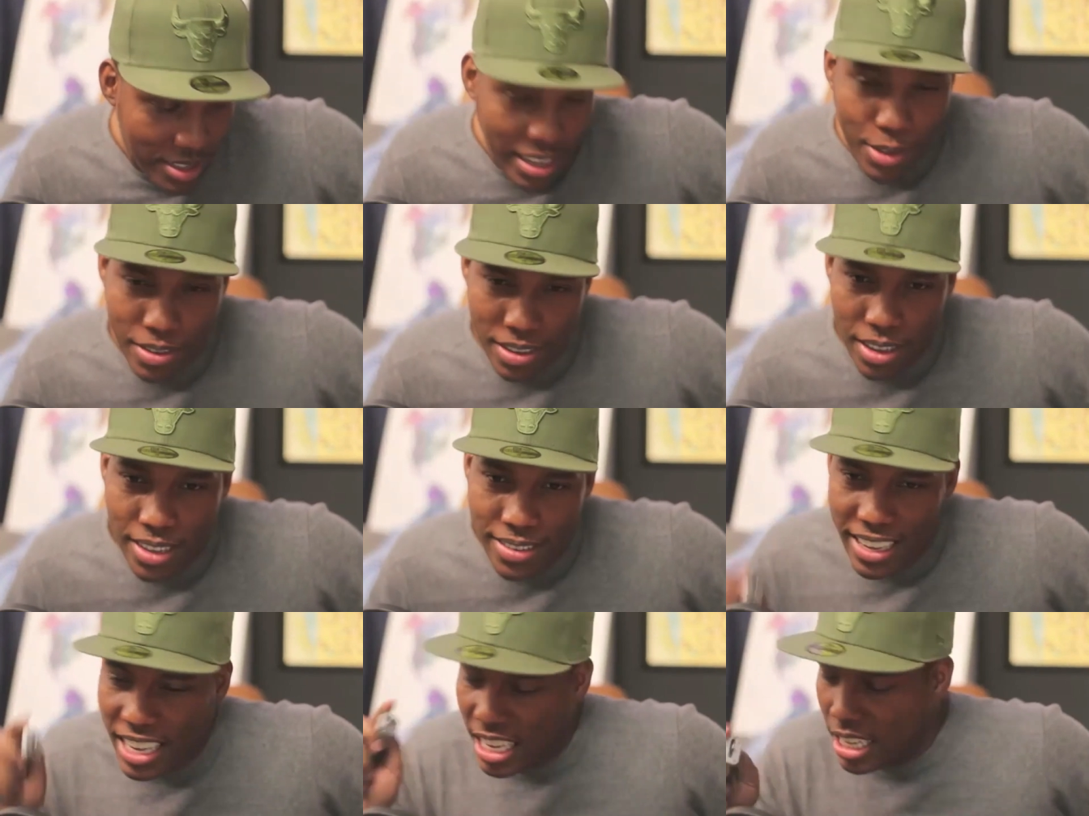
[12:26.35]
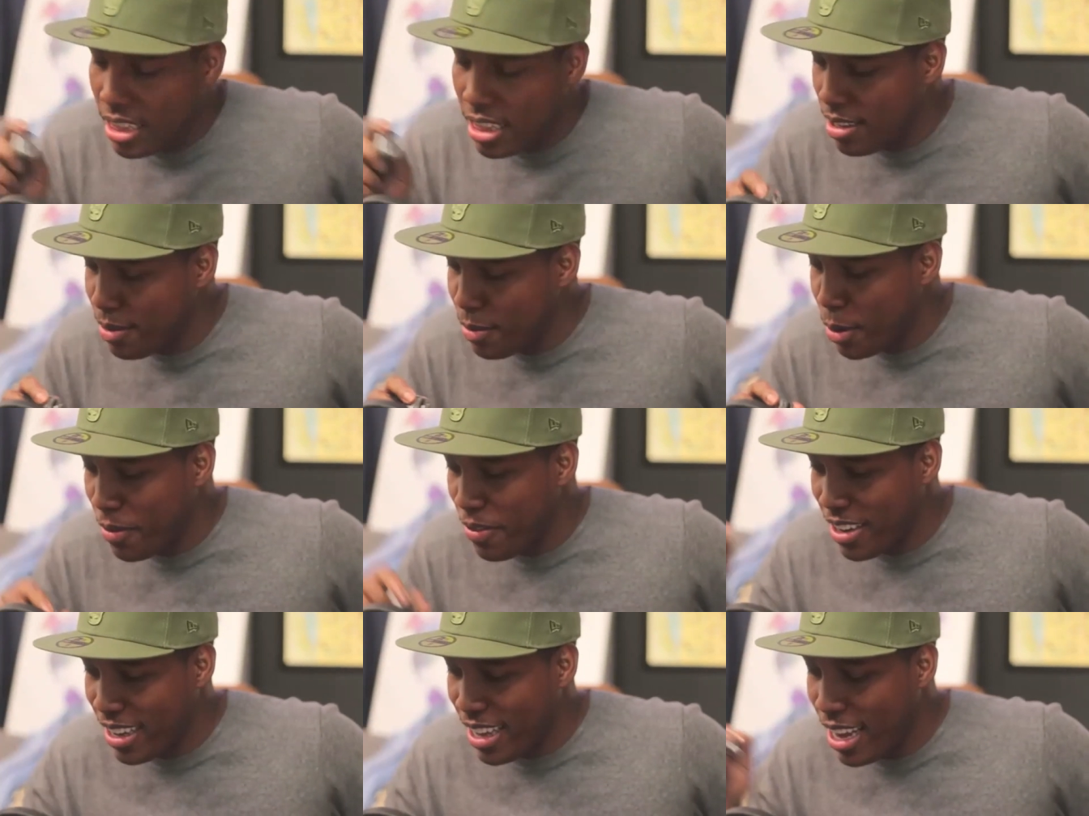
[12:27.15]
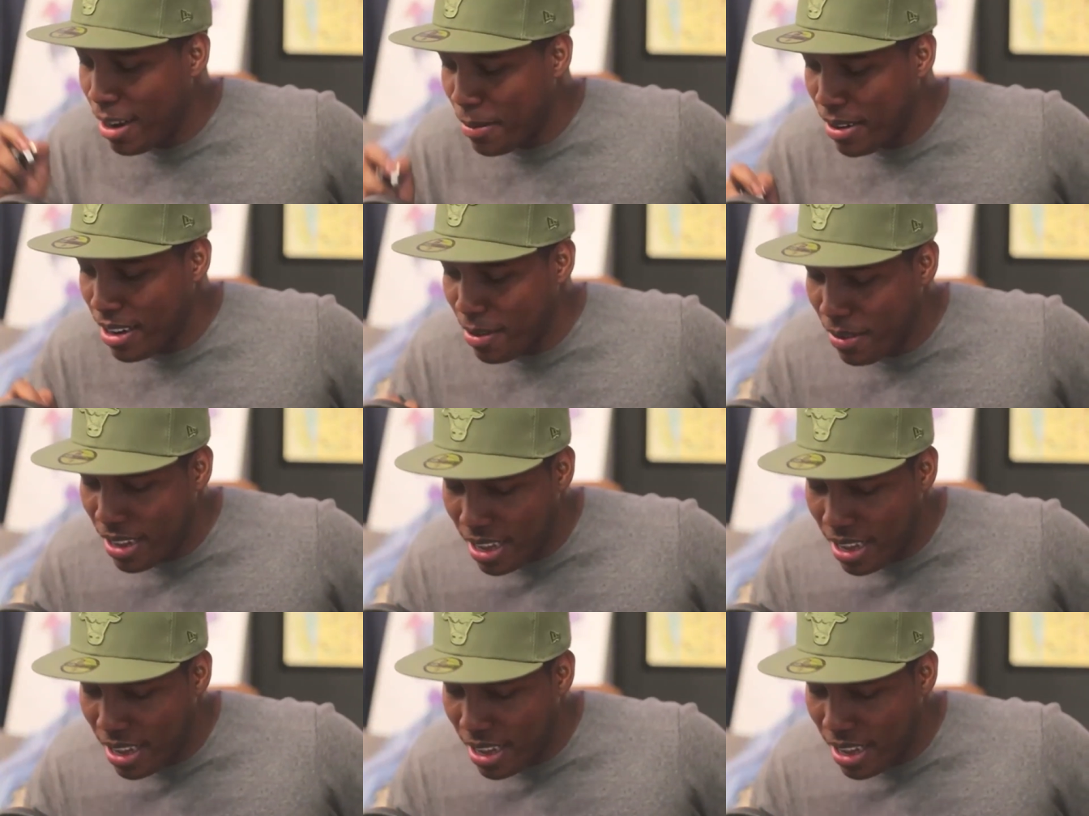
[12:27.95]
Now you, you say get this work for the camera that way